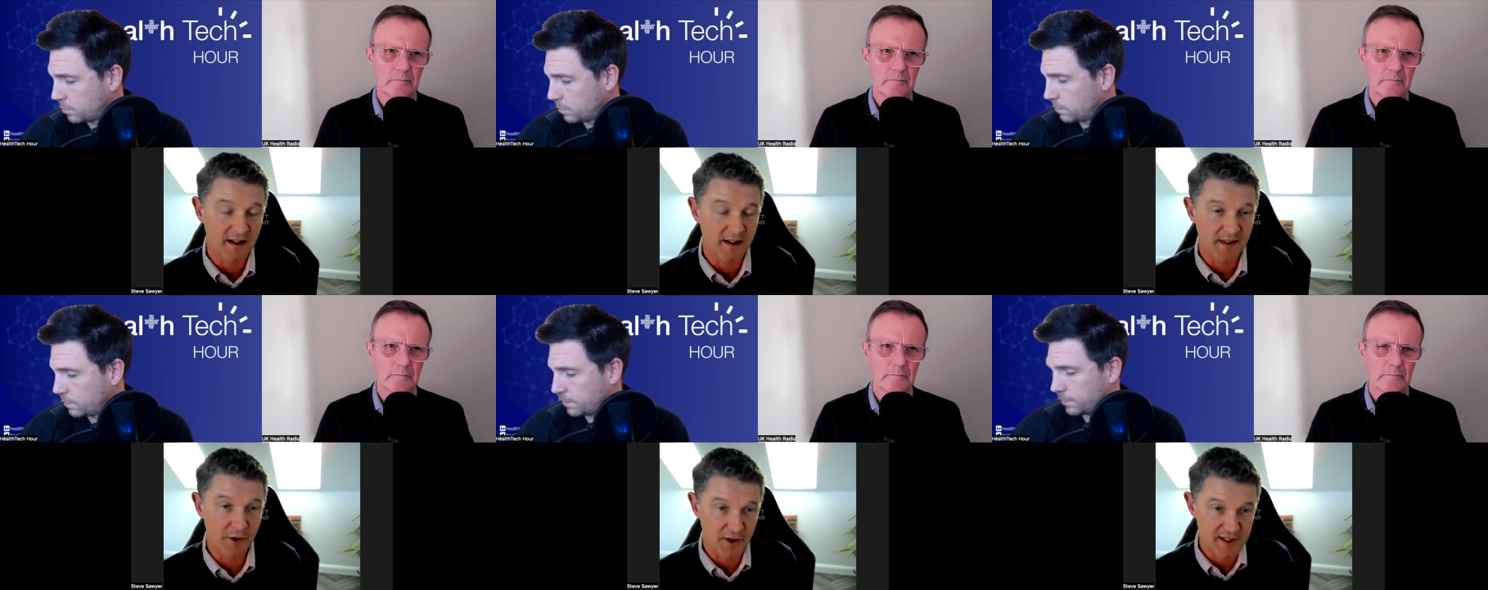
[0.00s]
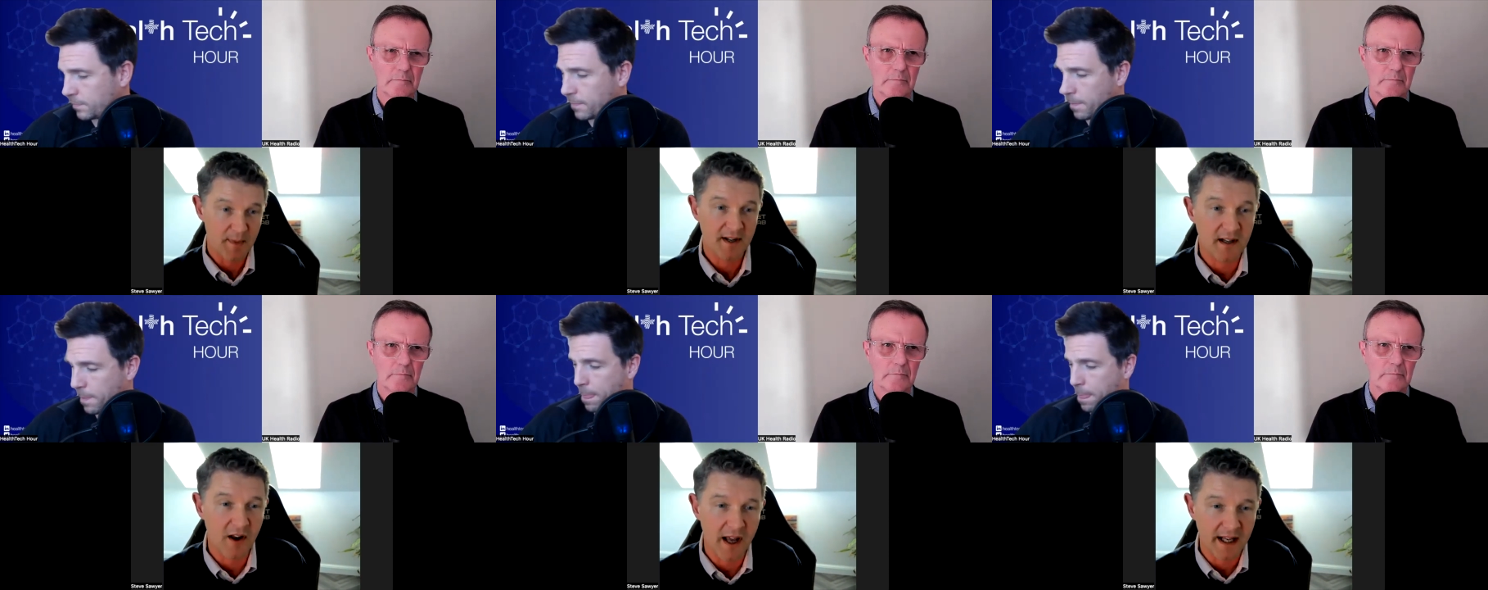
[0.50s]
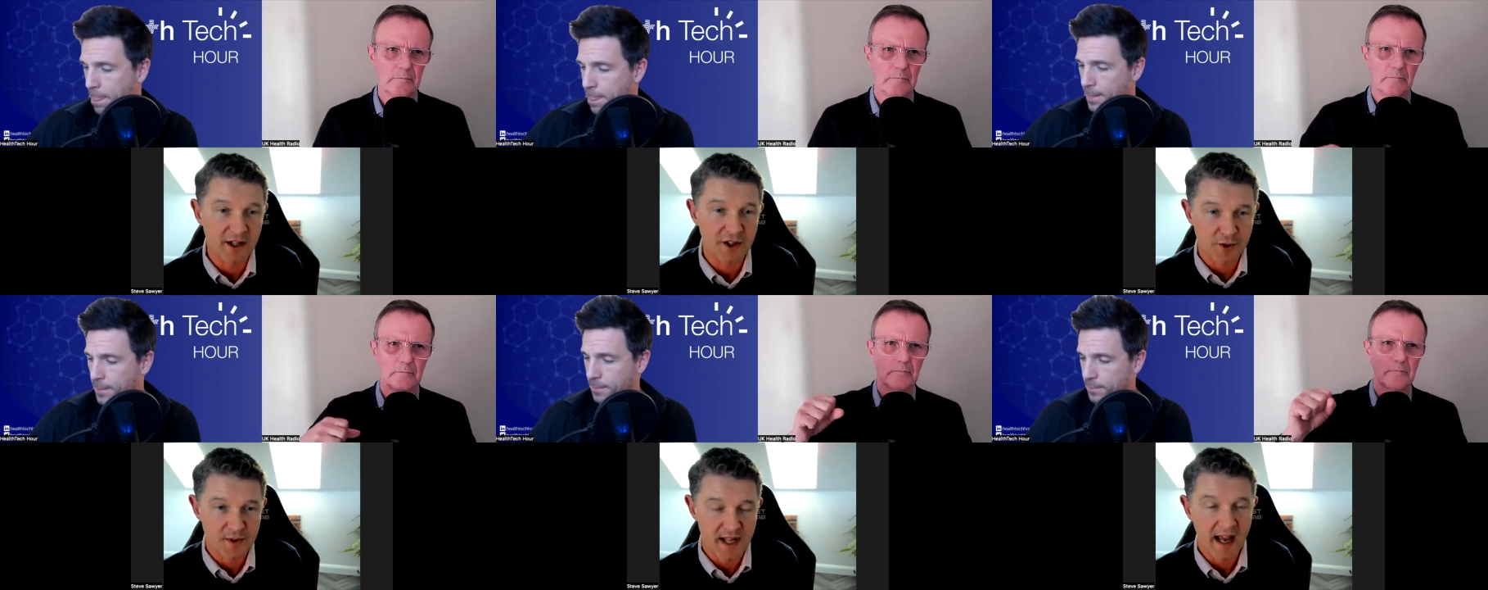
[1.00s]
Speaker 1: there are some underlying
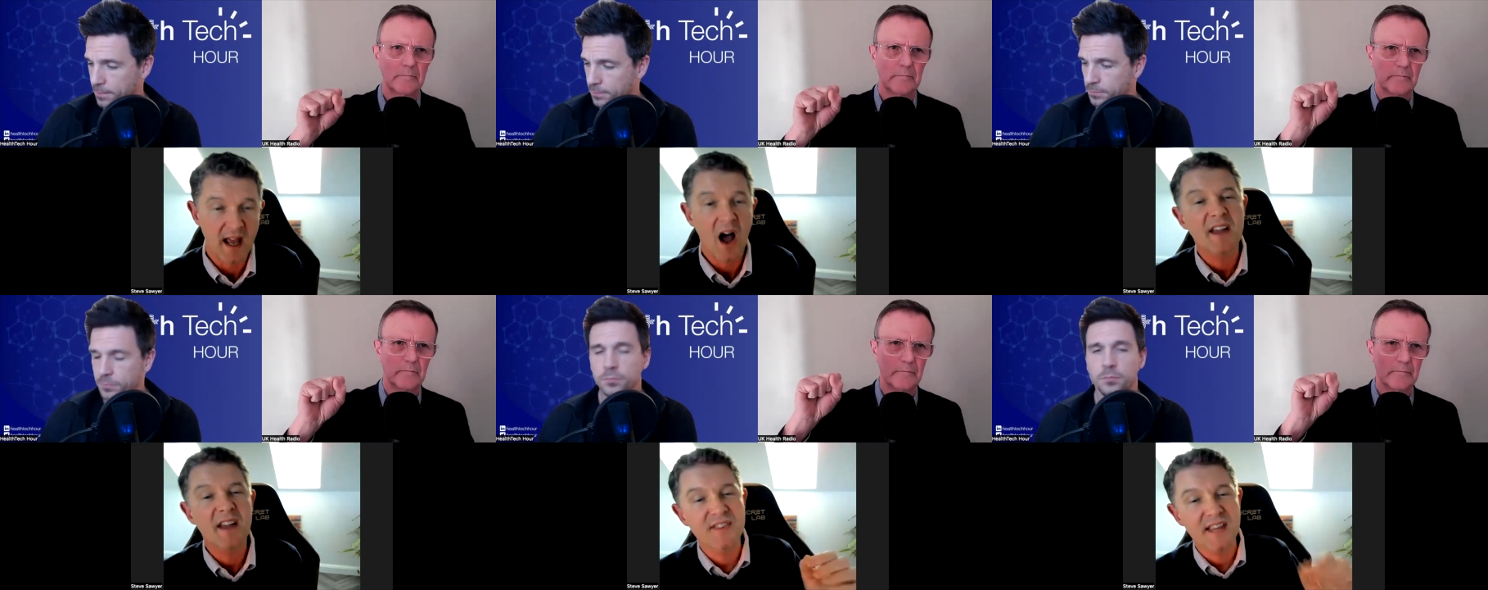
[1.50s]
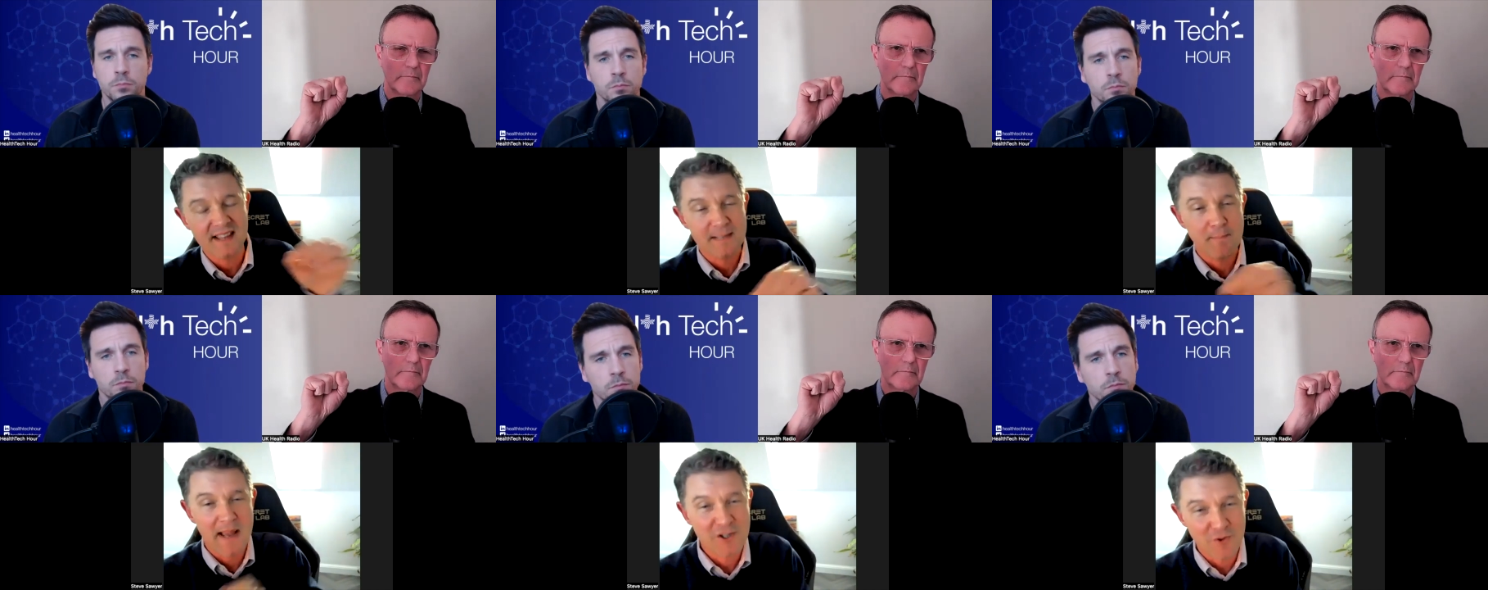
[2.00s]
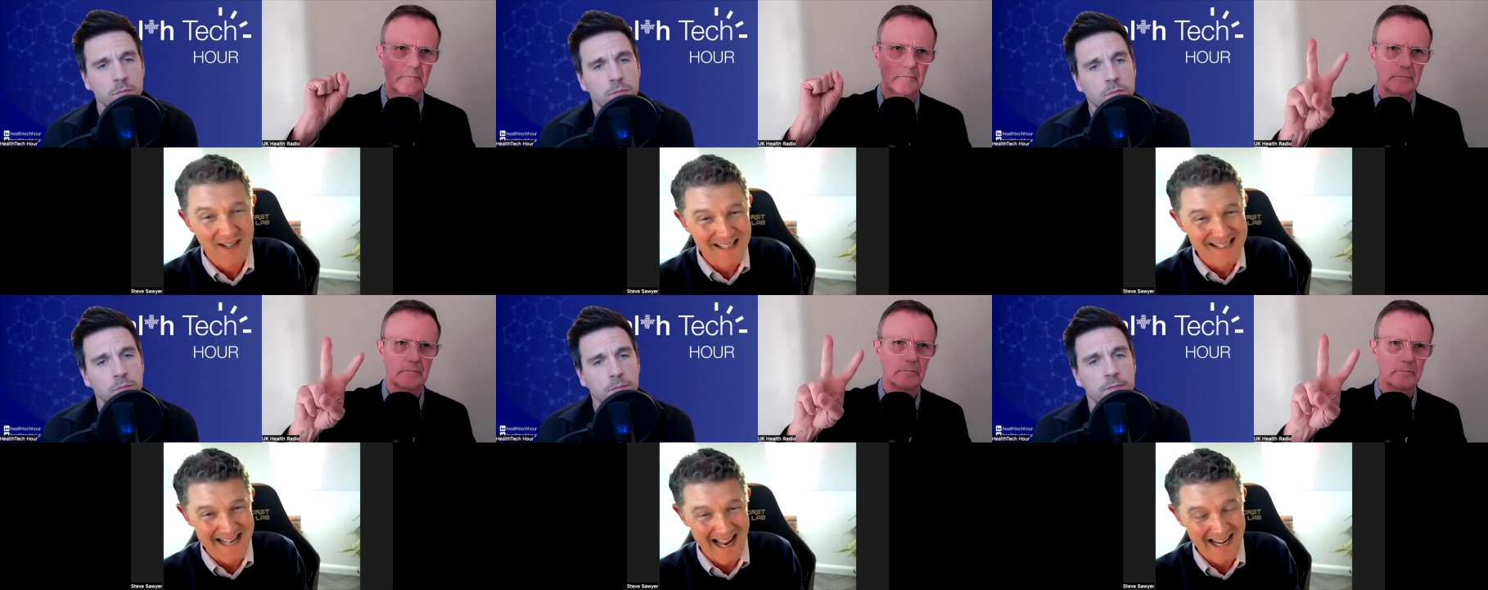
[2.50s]
issues there i think there's better
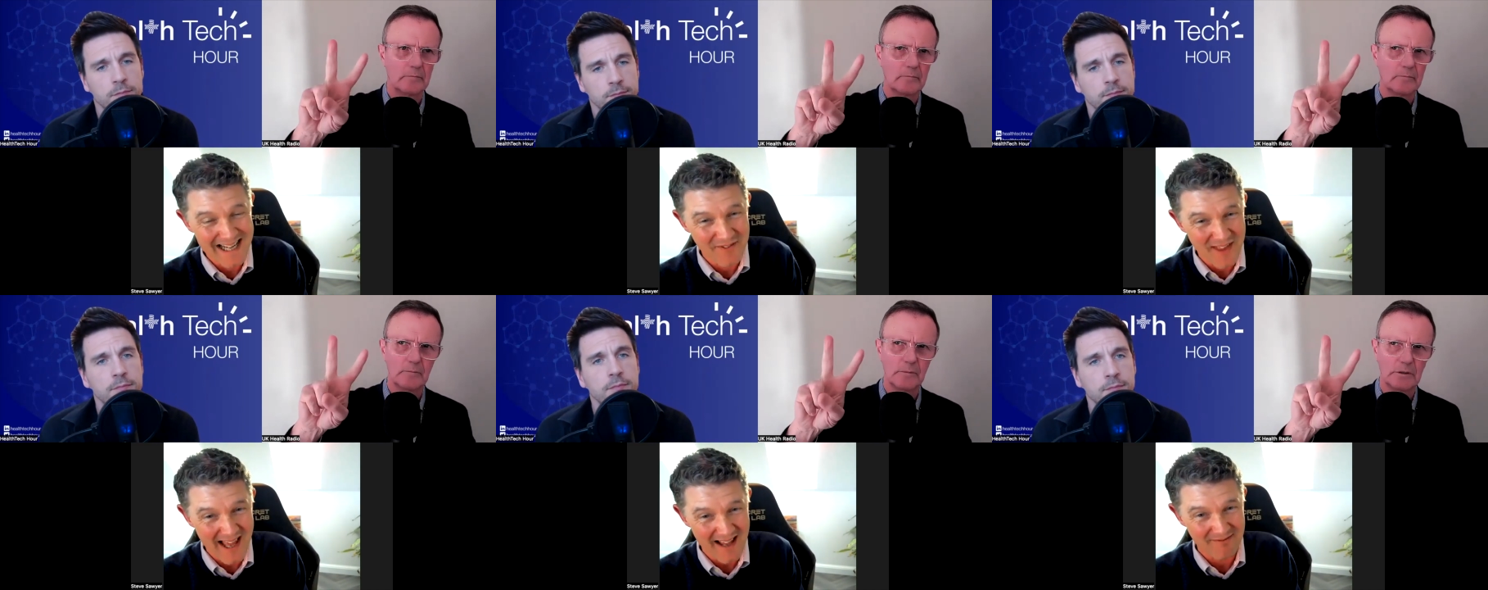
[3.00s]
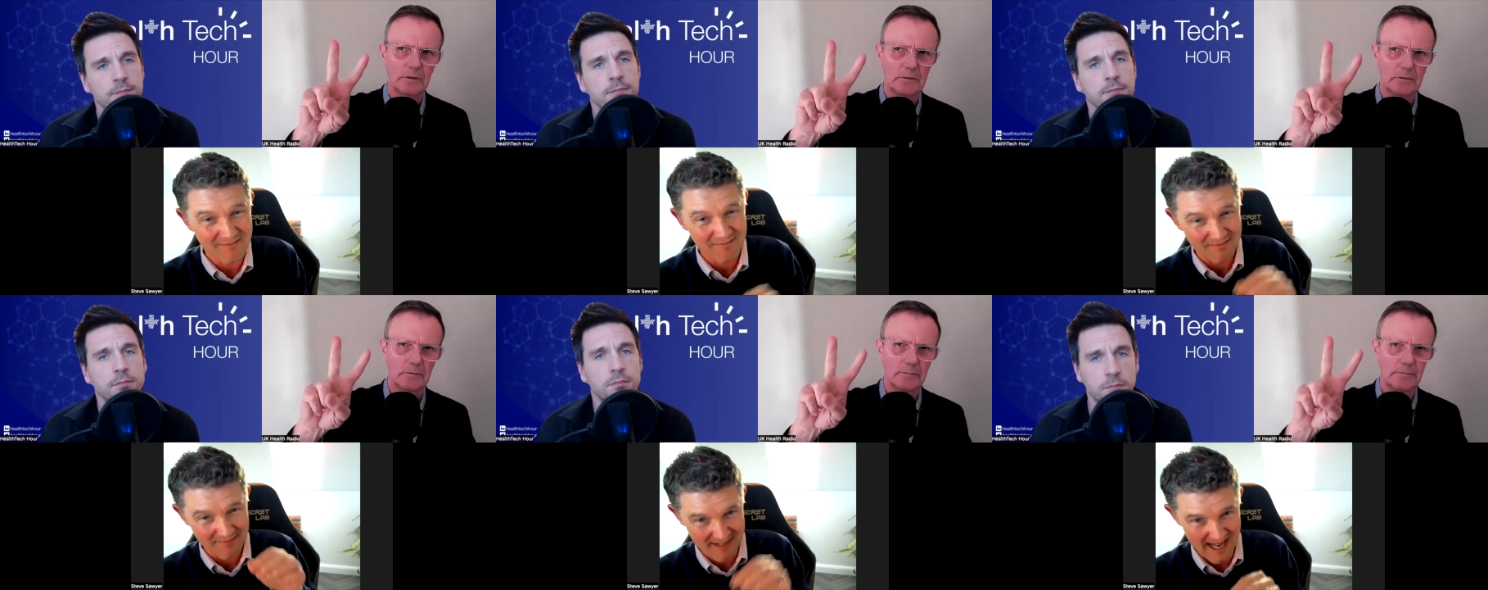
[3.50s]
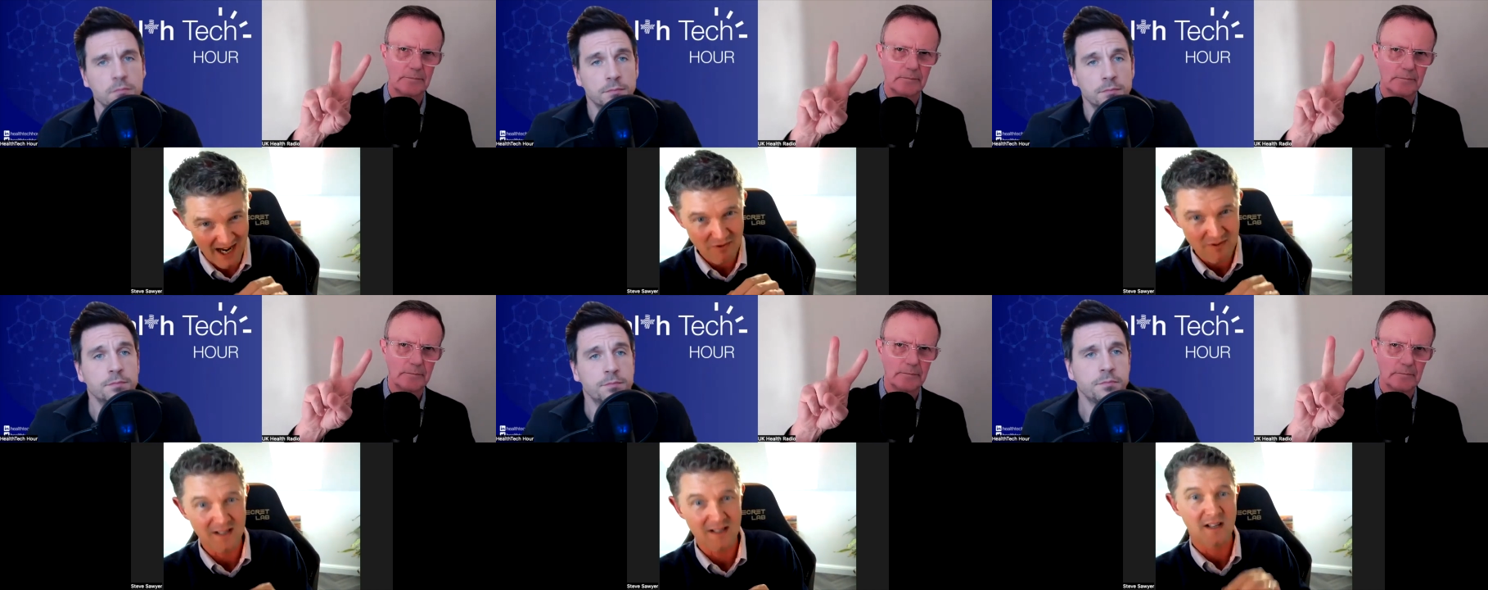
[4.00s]
understanding of that now
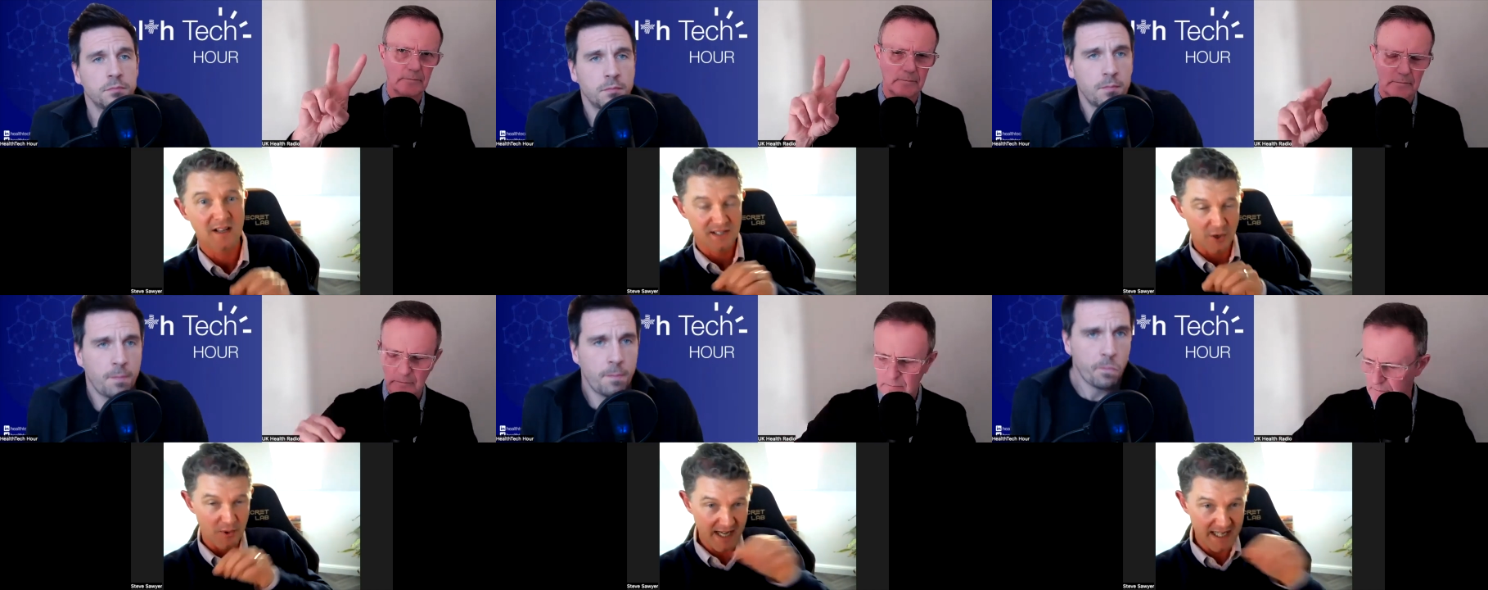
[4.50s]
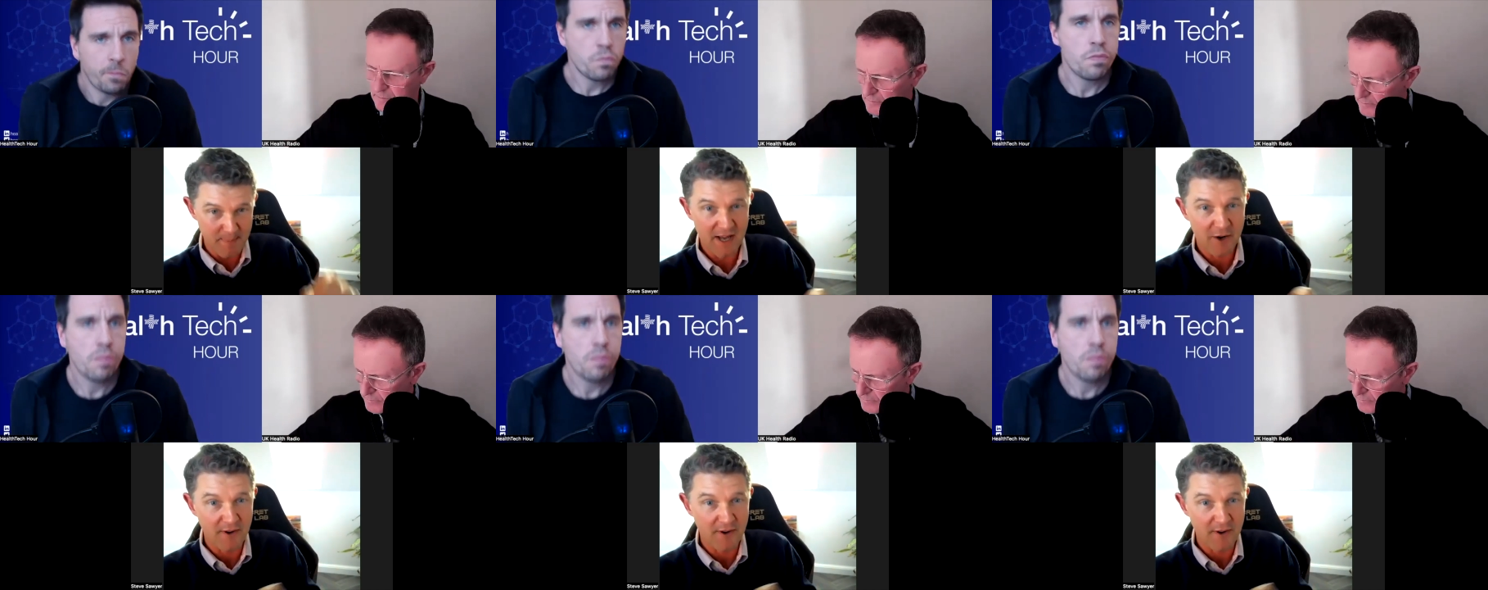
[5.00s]
so it's better